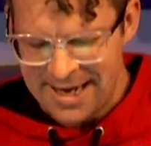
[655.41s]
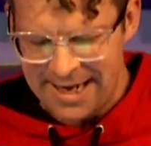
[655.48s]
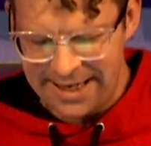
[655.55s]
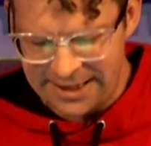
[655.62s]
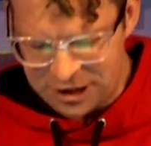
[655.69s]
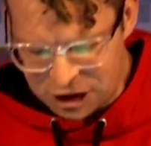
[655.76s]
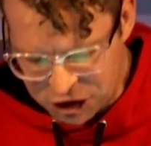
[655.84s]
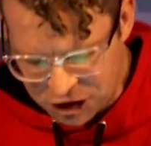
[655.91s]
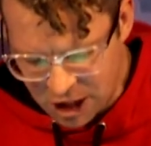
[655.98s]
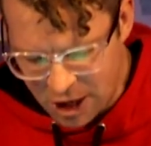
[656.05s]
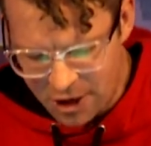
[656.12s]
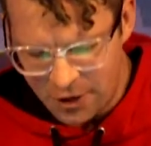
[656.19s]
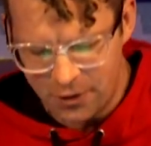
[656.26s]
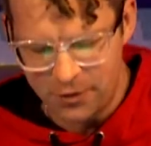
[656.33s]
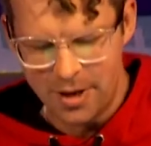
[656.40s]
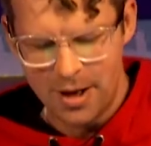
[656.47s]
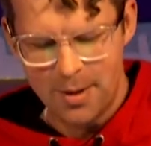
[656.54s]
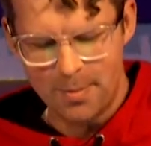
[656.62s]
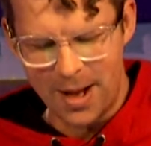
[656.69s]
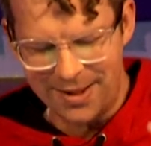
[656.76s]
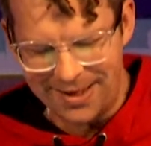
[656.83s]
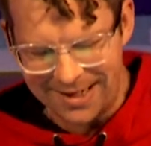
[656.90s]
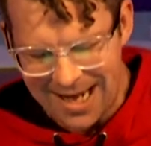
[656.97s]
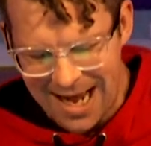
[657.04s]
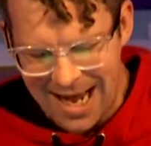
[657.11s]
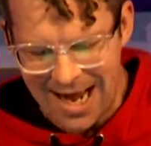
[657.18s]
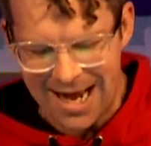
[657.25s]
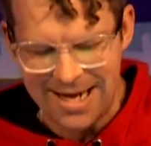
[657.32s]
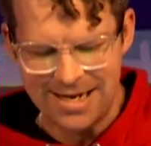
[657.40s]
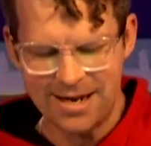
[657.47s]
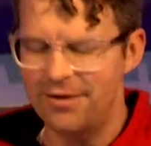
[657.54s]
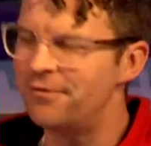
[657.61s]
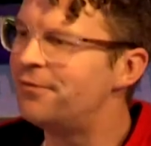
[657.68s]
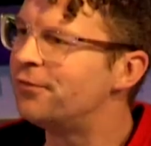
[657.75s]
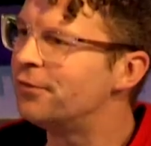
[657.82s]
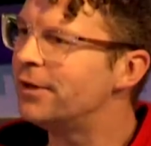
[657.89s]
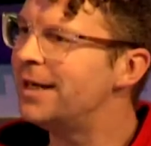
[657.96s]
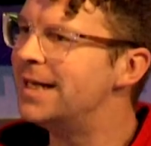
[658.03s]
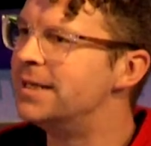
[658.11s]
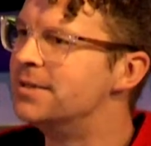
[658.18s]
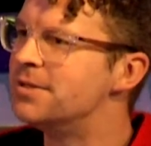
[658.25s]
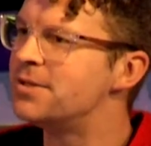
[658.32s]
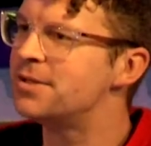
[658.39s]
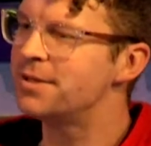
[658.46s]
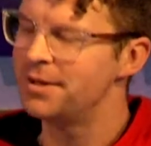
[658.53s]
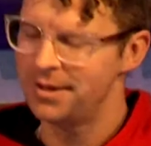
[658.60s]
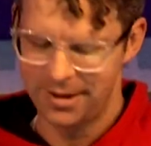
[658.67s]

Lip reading: is shown by the kind of friends